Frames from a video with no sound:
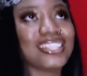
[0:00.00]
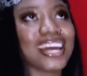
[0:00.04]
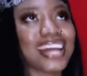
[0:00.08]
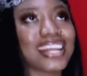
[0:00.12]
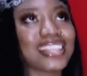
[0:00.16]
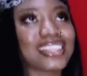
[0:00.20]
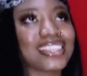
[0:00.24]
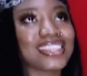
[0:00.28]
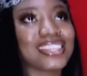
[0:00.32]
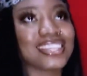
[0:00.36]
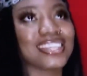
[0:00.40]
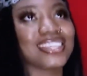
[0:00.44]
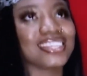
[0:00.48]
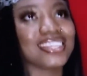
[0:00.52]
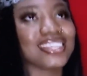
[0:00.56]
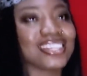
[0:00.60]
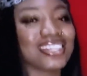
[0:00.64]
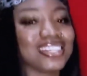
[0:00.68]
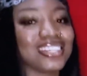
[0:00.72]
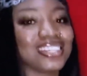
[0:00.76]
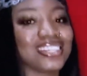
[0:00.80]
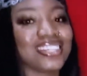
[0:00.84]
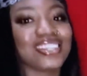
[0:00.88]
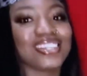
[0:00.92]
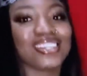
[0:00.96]
that
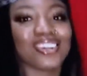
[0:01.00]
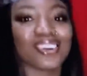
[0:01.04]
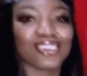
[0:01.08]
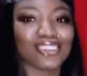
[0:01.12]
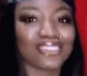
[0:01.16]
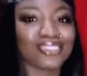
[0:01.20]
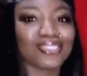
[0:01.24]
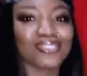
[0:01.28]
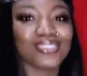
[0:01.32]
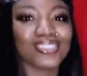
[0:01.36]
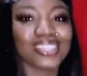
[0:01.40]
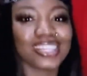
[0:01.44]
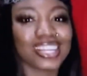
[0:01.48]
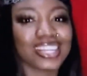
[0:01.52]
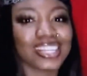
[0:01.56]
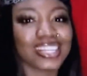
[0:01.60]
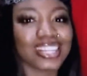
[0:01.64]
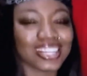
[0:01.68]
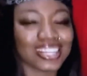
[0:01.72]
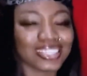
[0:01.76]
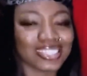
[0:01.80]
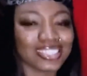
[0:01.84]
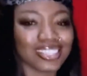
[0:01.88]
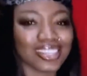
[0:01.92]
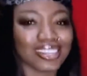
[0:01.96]
thing? Or something
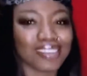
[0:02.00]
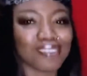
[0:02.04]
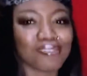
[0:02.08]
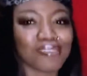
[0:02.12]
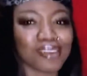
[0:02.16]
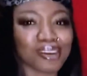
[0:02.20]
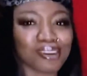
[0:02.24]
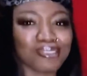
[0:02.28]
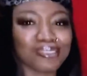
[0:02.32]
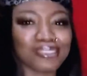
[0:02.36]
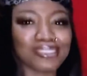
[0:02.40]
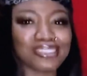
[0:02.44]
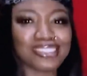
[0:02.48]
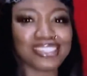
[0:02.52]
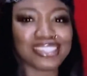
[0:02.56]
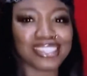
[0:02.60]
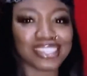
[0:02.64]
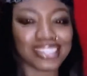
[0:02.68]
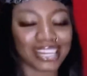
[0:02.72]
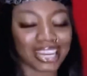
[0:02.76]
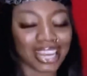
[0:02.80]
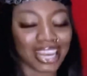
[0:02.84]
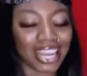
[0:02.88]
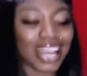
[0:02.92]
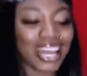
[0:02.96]
like that. And I'm like, what
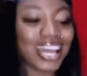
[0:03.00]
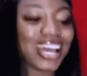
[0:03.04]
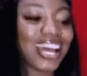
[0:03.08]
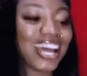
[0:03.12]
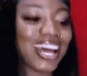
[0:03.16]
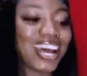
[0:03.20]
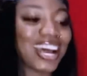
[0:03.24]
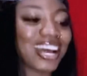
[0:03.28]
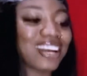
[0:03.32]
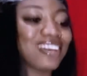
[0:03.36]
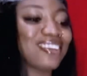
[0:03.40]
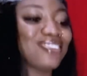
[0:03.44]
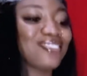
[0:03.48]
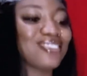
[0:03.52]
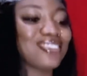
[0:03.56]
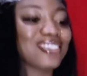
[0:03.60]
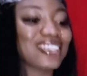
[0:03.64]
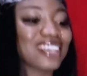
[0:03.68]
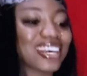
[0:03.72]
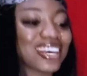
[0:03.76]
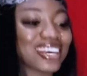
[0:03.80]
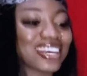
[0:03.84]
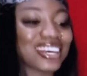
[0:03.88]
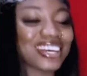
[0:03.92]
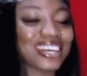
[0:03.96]
thing? And he
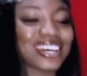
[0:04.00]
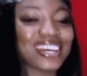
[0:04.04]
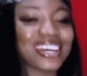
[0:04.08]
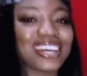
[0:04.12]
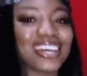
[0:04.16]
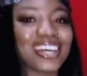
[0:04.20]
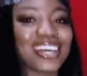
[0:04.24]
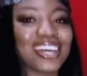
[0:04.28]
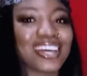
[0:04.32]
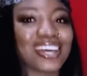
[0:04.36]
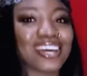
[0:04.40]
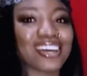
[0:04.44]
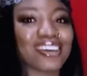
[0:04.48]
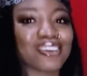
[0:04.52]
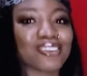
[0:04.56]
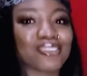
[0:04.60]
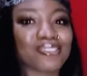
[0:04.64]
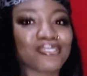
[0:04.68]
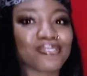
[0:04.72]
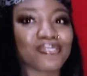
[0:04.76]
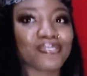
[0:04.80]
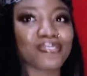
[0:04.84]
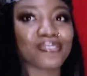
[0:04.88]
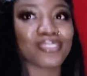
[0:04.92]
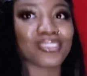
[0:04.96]
was like,
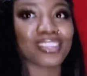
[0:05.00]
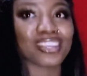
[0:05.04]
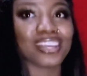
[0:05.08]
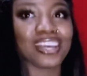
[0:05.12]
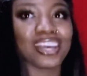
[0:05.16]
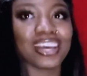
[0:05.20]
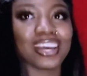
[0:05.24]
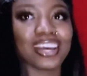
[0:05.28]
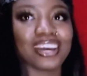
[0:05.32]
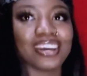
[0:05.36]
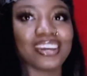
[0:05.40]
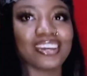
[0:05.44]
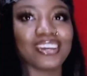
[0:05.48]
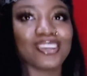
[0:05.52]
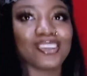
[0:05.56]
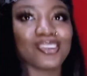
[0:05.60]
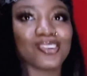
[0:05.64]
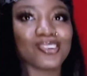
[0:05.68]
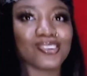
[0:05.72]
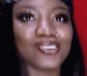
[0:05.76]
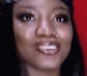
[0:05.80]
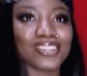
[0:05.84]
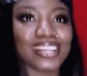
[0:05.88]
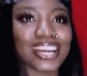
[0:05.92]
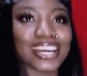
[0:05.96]
um, you
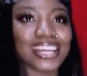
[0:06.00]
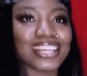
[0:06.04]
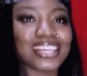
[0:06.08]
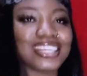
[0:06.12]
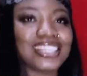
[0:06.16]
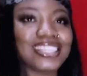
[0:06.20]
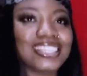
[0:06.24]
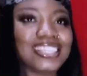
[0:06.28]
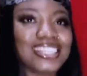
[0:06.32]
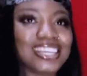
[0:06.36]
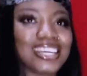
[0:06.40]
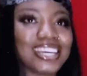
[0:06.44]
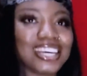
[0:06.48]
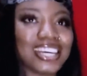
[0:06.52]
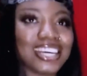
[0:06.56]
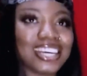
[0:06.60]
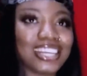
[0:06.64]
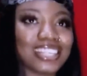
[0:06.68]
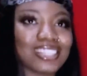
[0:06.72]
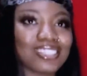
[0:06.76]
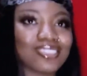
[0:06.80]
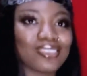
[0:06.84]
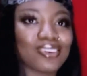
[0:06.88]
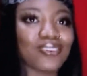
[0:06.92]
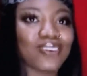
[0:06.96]
know, like a
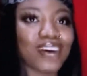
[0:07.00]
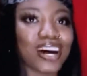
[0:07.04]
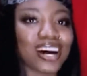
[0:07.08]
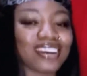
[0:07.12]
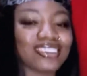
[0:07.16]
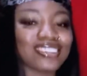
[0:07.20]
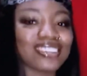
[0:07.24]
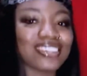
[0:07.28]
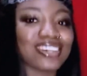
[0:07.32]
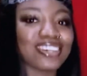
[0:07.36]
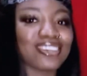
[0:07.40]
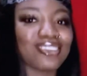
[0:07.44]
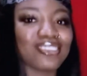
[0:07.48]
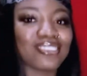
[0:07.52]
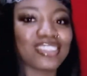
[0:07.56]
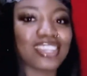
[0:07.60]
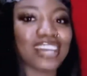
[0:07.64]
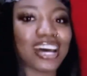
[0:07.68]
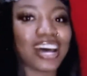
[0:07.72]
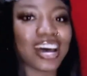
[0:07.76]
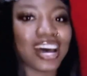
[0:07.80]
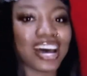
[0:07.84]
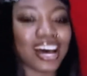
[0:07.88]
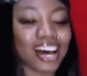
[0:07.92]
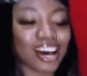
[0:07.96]
date when we're outside of
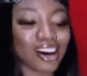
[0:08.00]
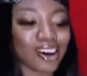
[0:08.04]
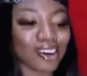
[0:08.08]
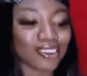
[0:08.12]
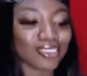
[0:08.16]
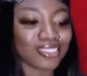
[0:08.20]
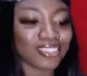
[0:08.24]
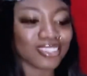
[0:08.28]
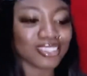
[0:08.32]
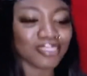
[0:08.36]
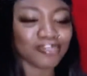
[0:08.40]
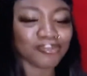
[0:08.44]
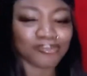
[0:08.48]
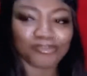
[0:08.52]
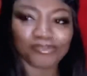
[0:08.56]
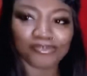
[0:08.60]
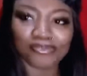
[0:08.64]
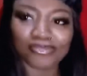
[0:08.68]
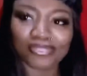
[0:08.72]
the house.